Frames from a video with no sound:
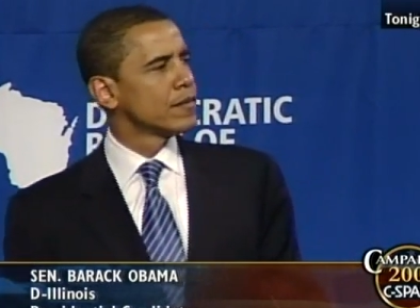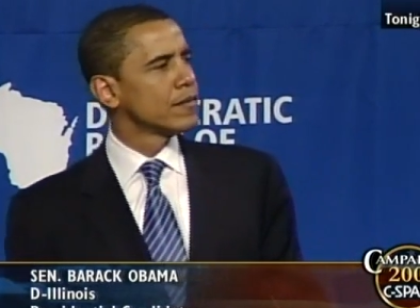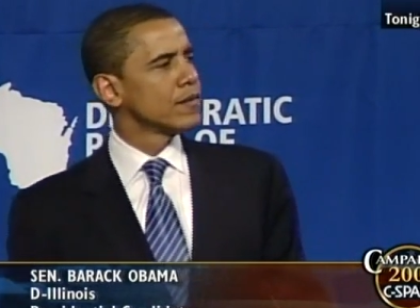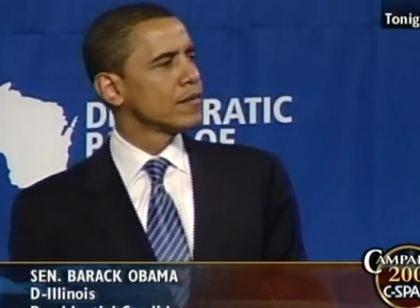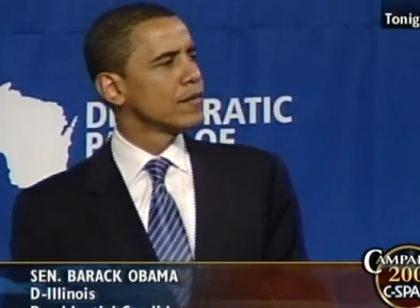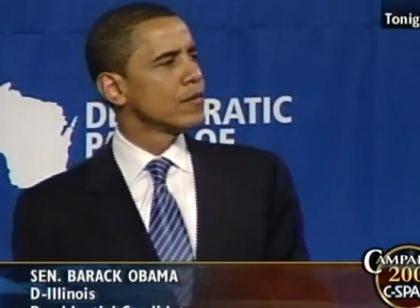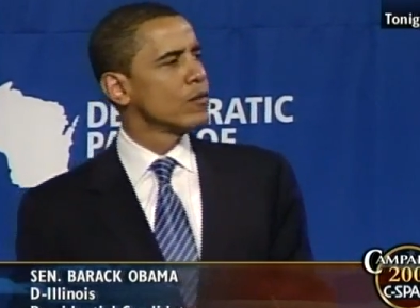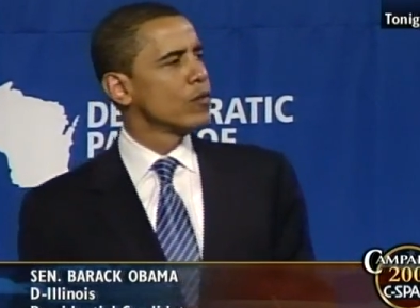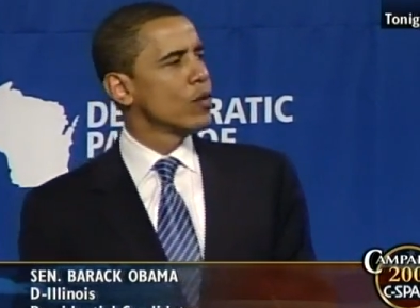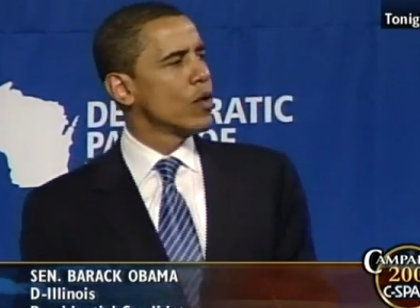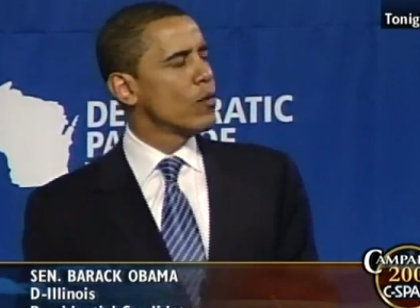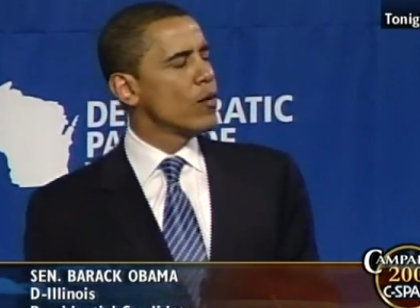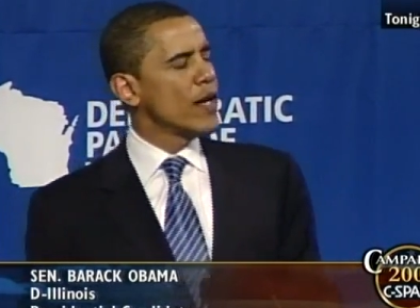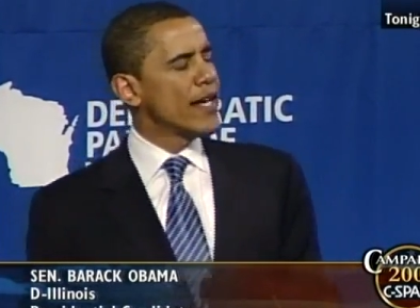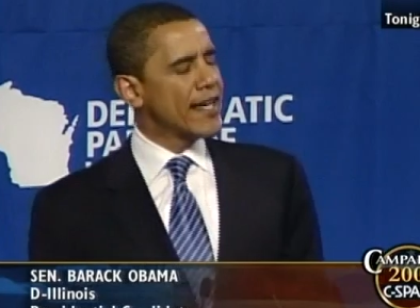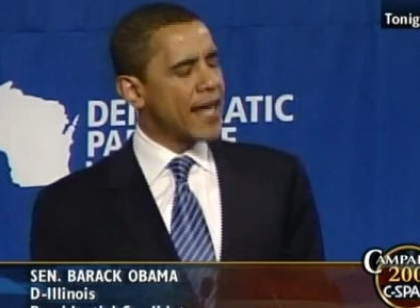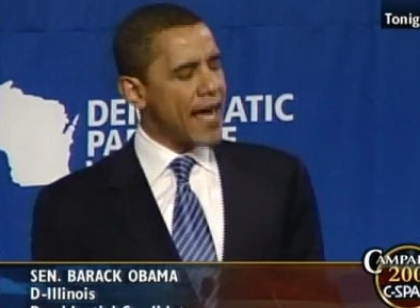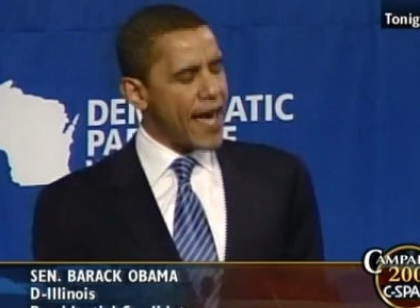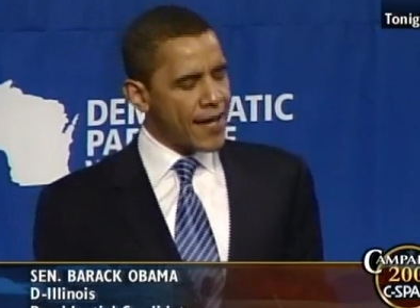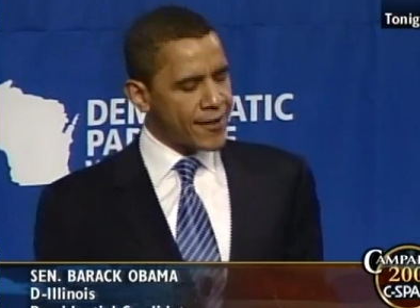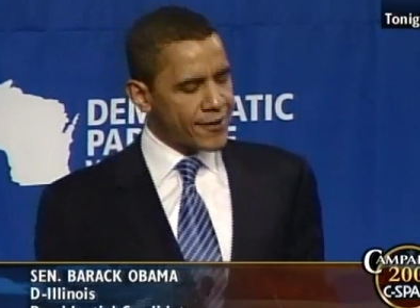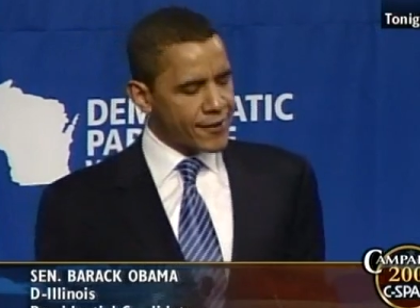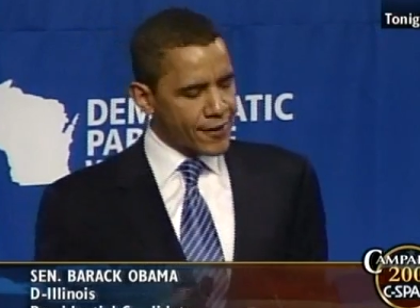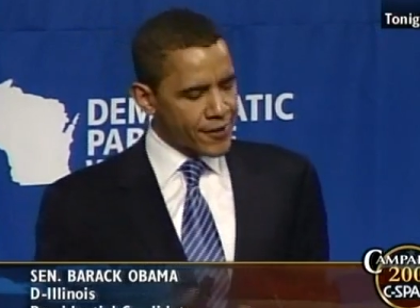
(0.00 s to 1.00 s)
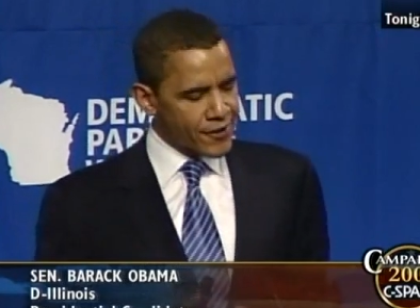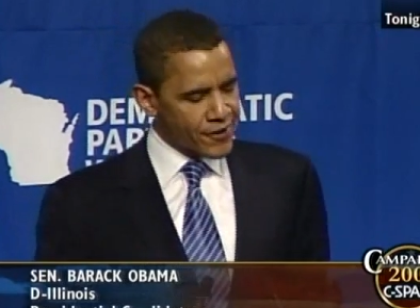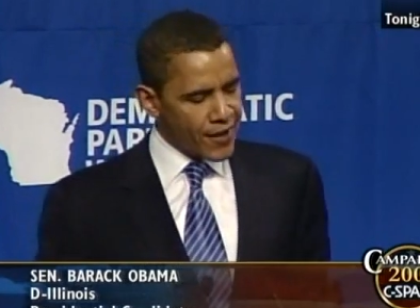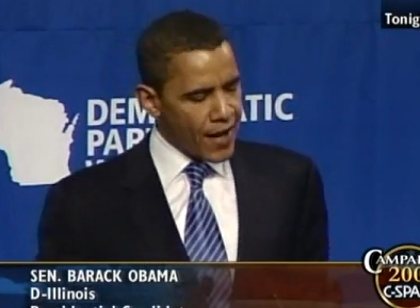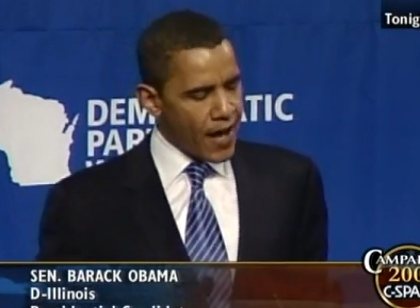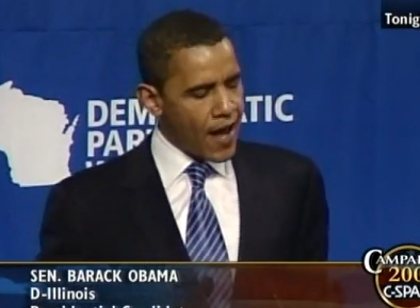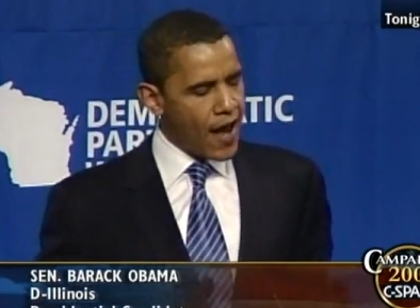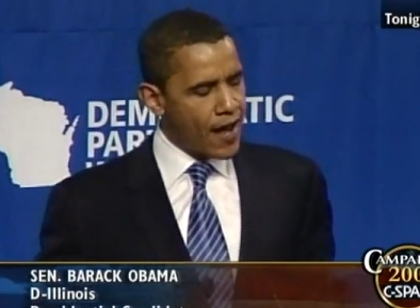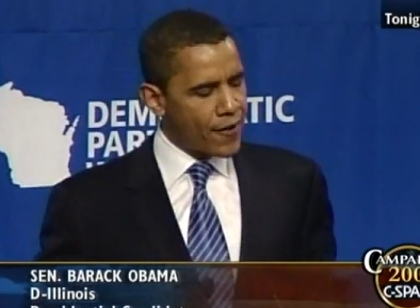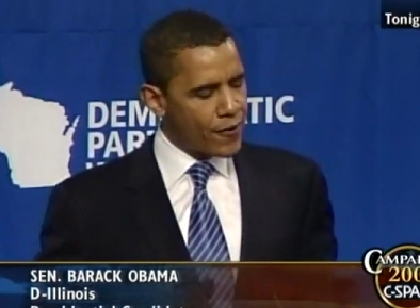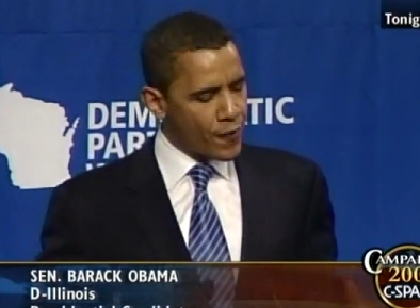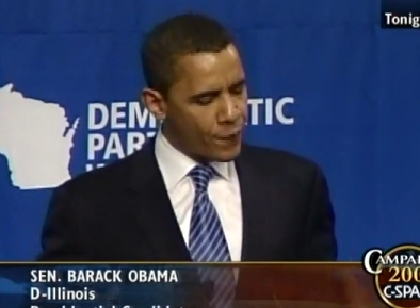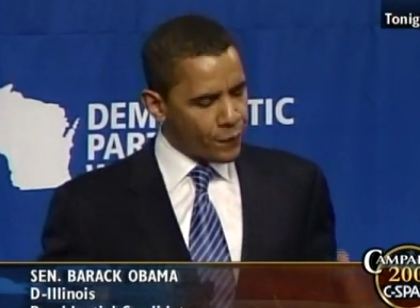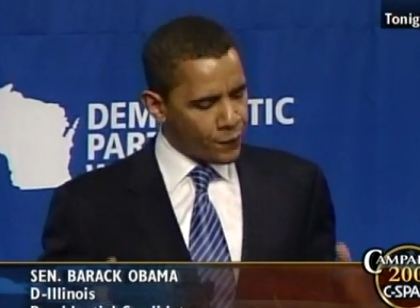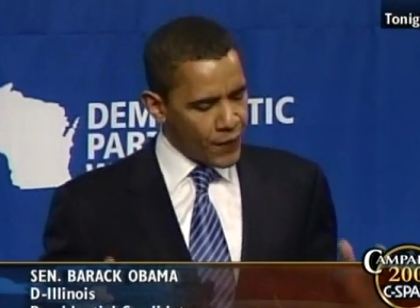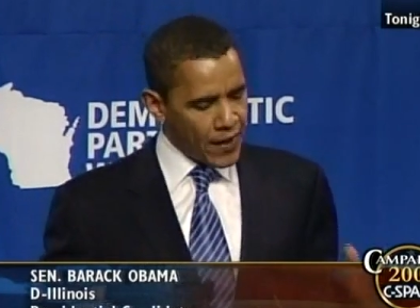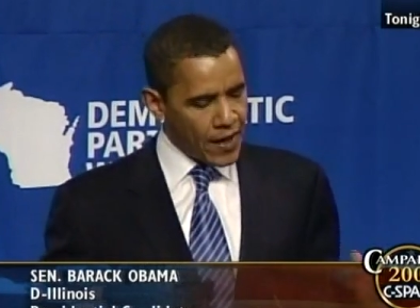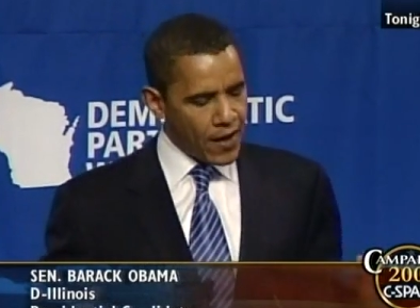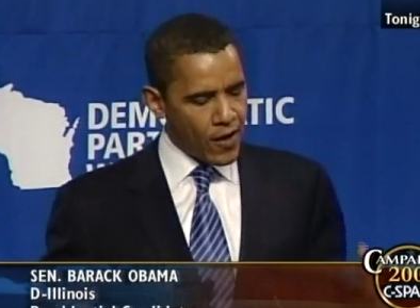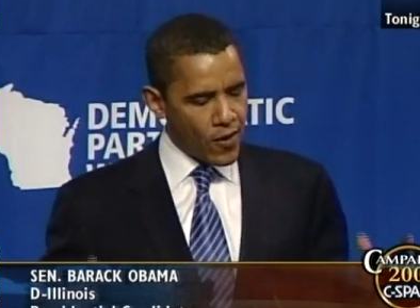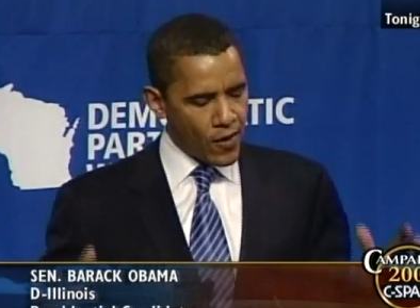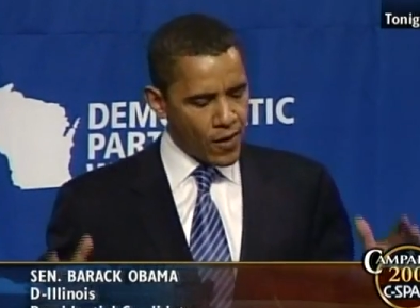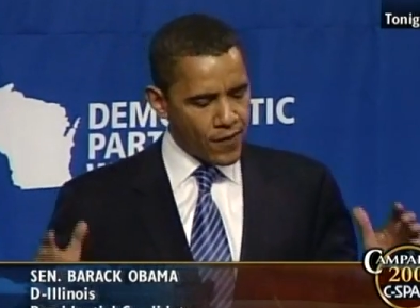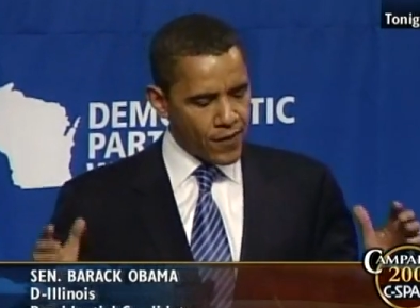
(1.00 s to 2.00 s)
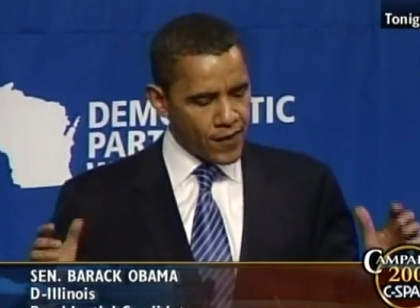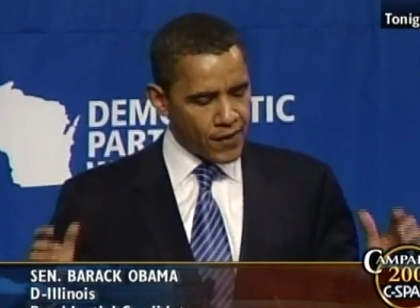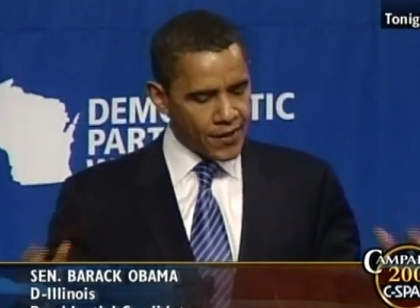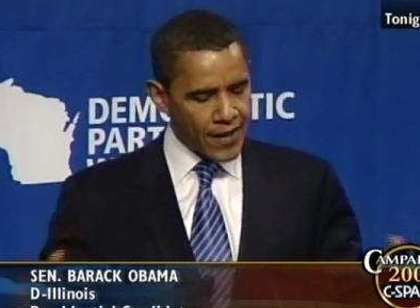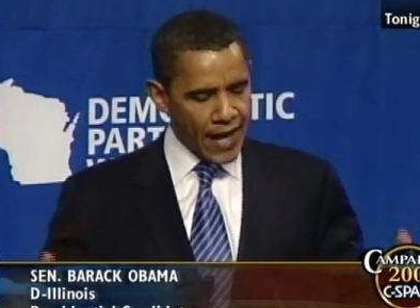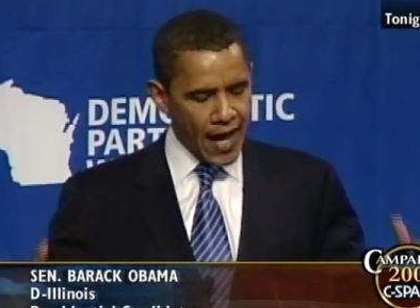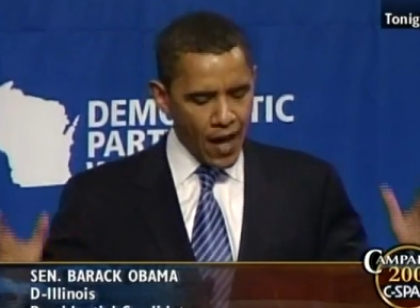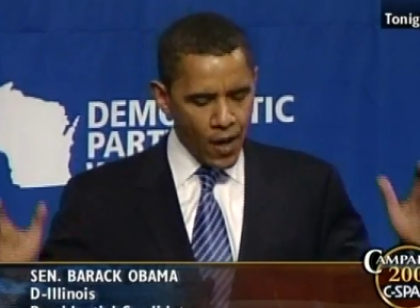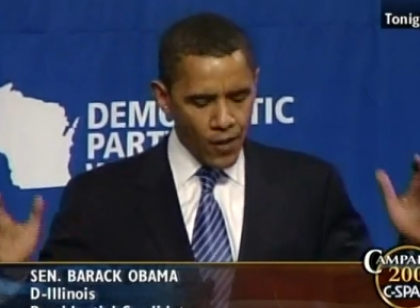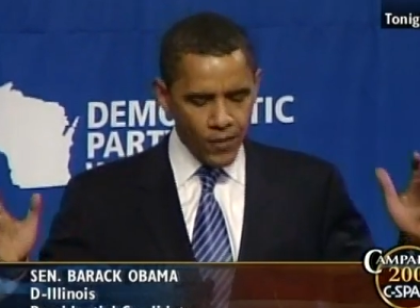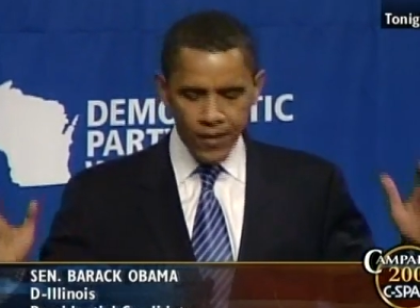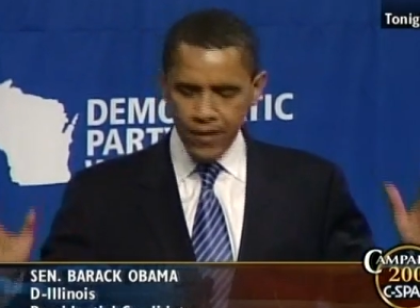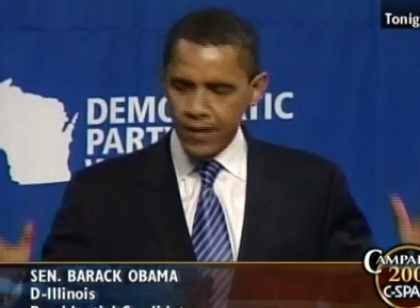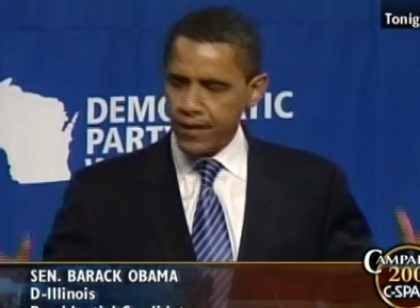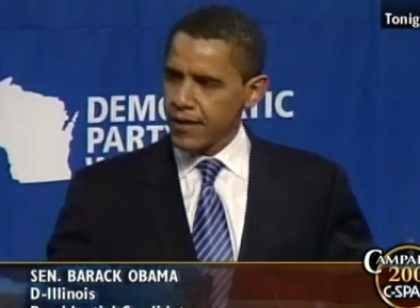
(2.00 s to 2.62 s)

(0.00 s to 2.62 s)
When we cast aside the fear and the doubt